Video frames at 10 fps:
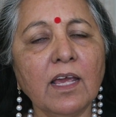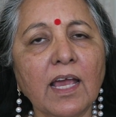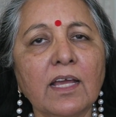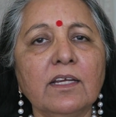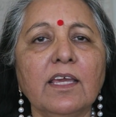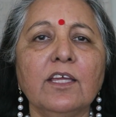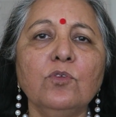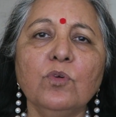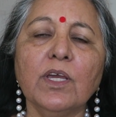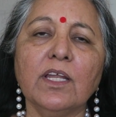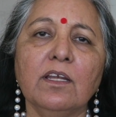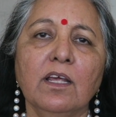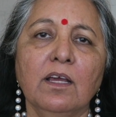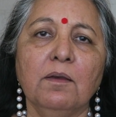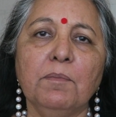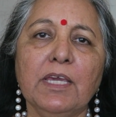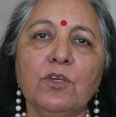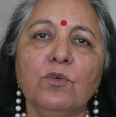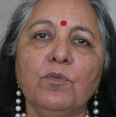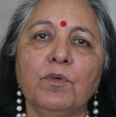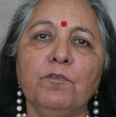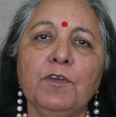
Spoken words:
And Ketu can make you